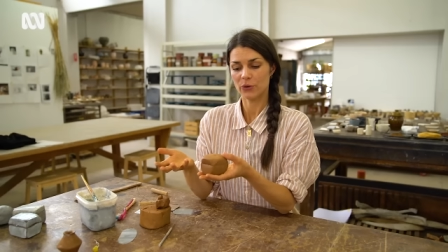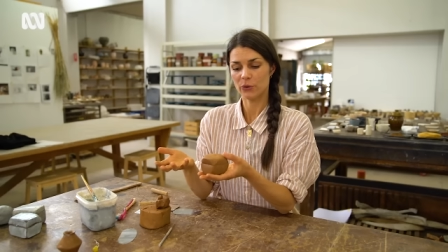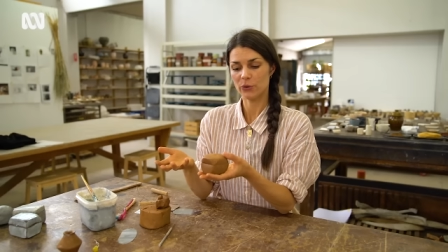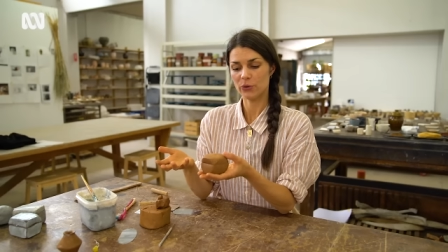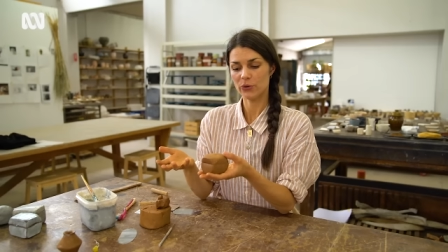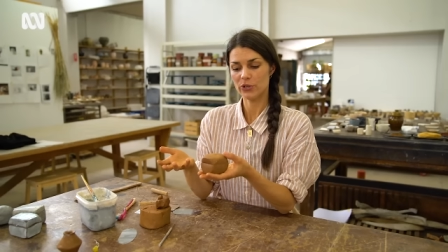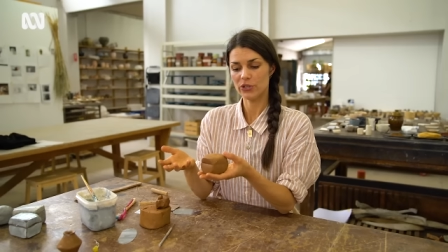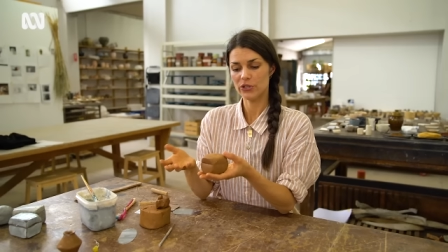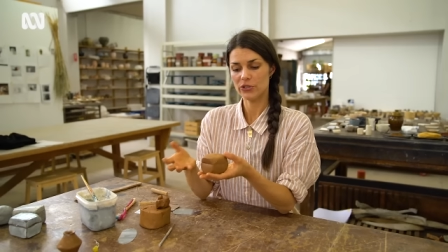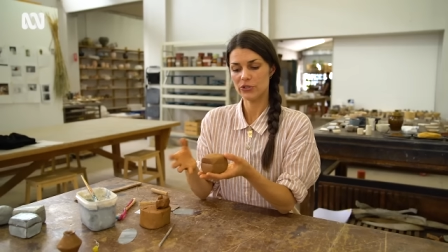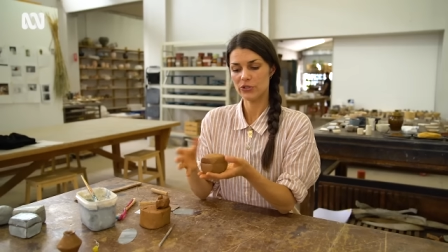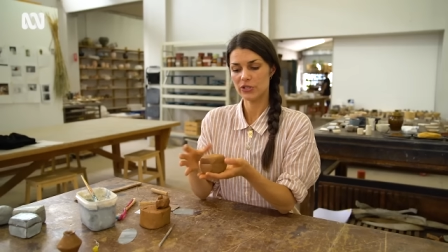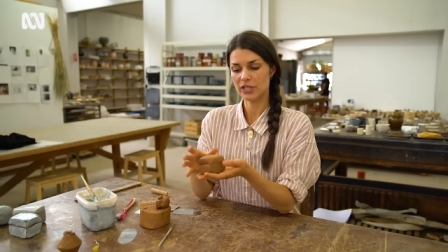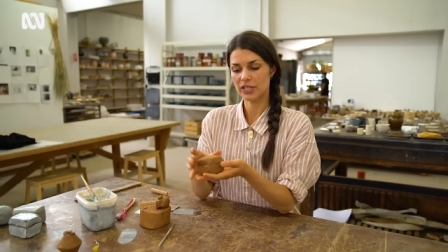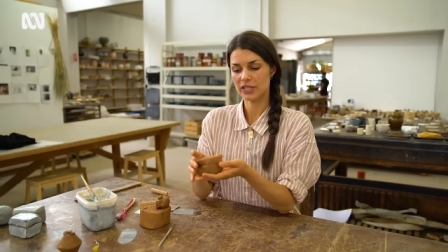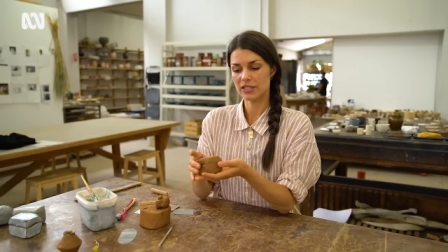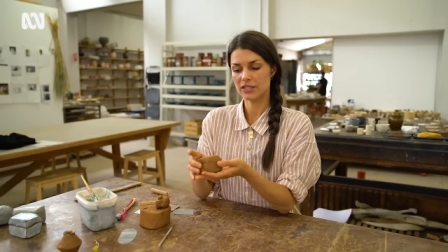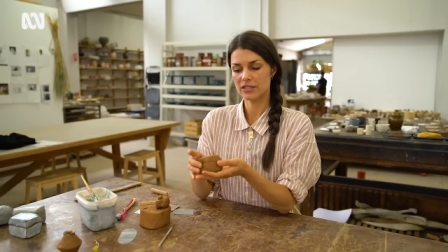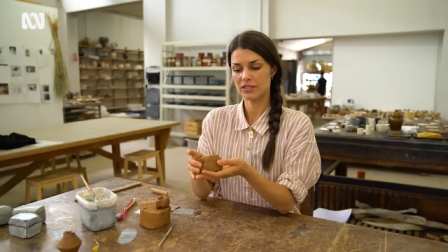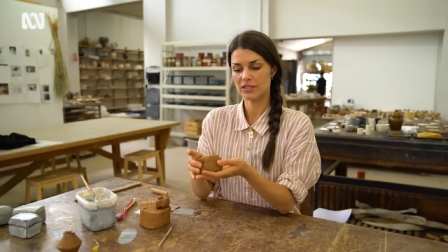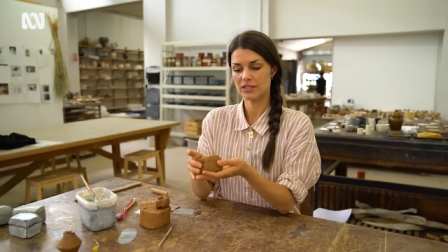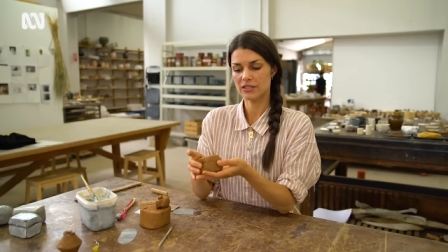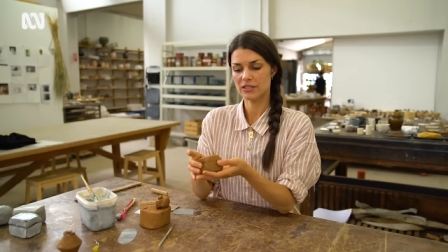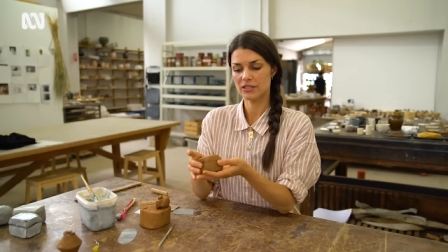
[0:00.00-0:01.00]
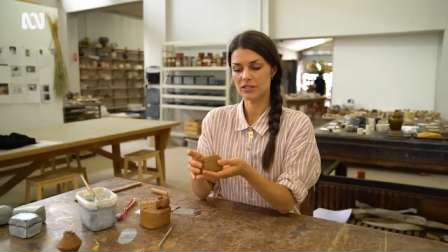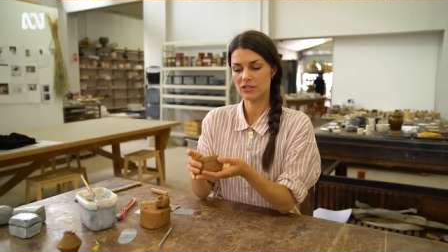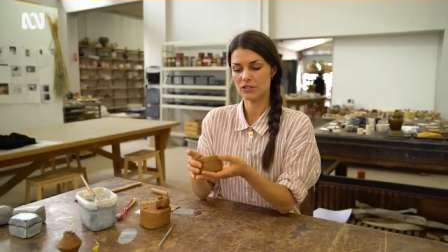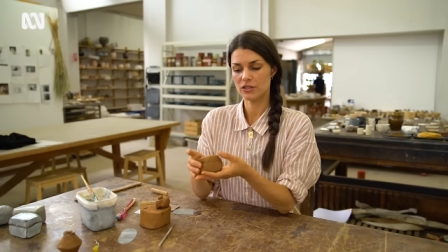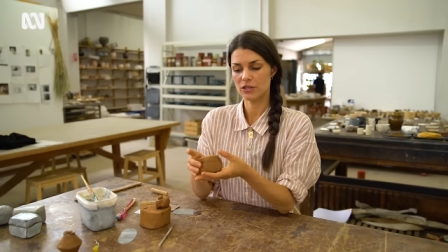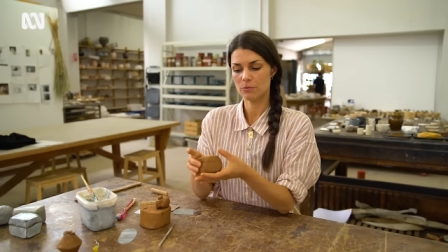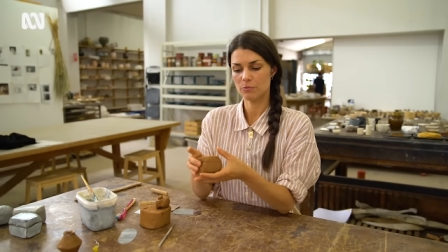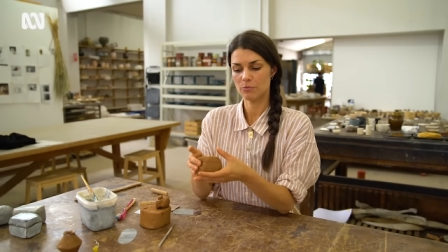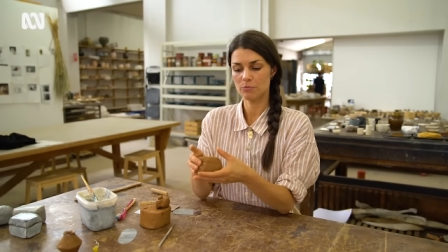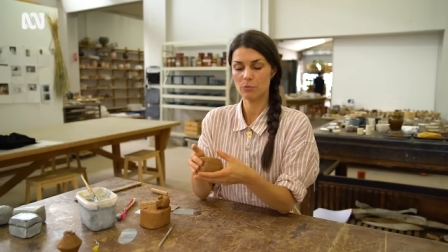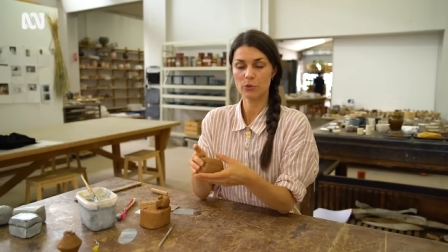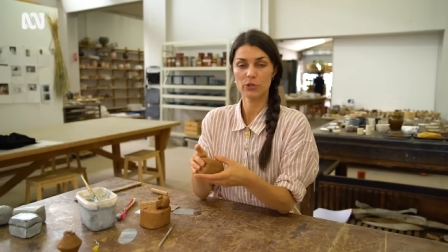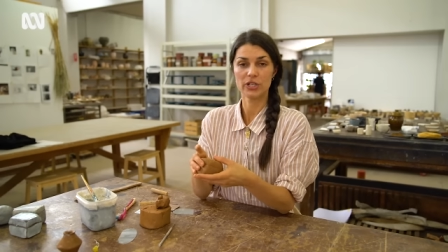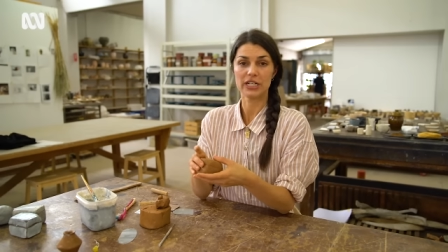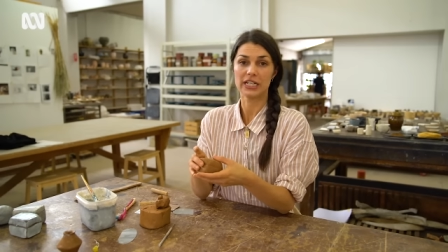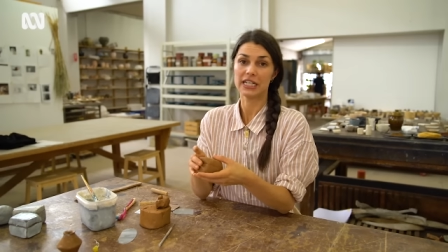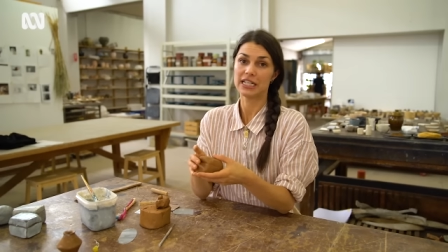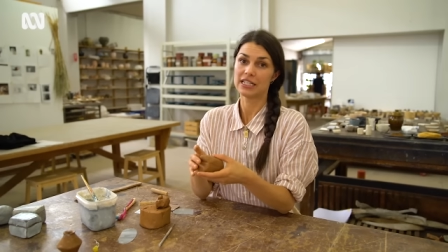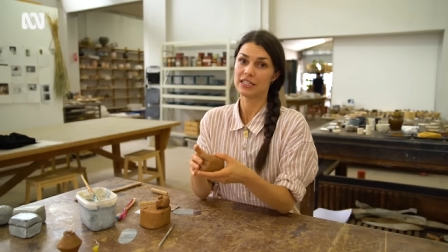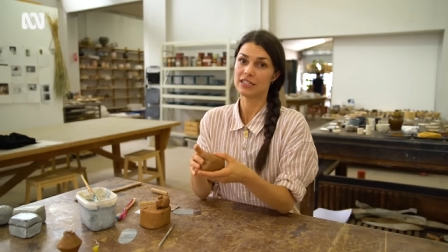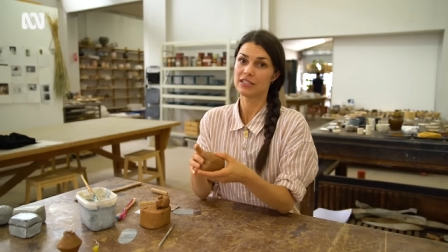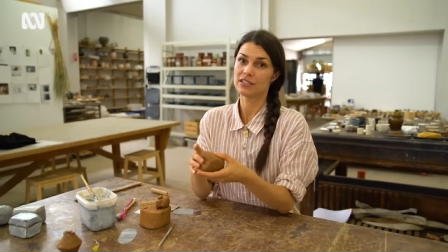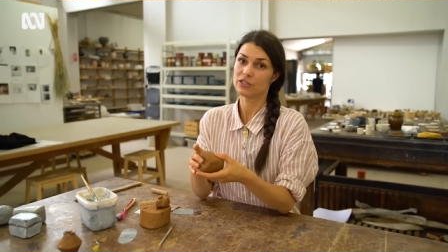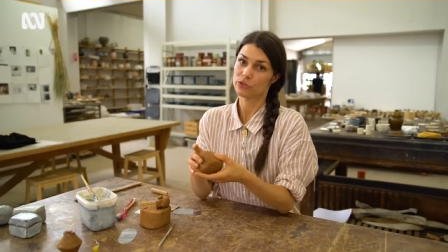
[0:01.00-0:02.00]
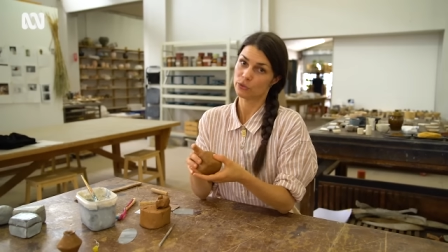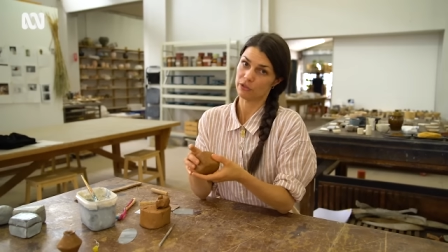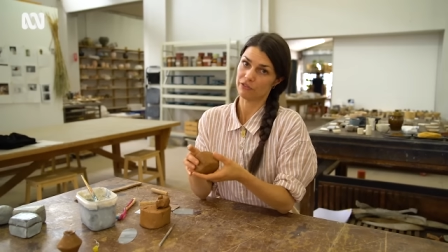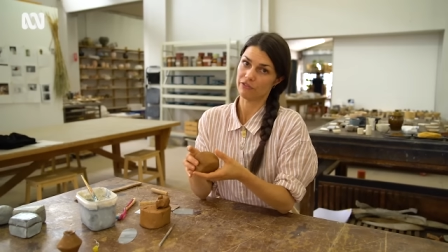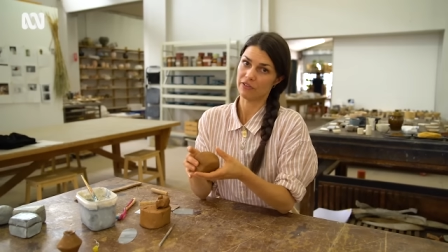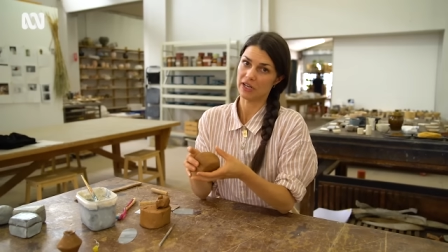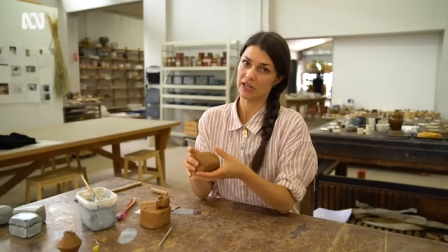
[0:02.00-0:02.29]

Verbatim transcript: or you can put it into a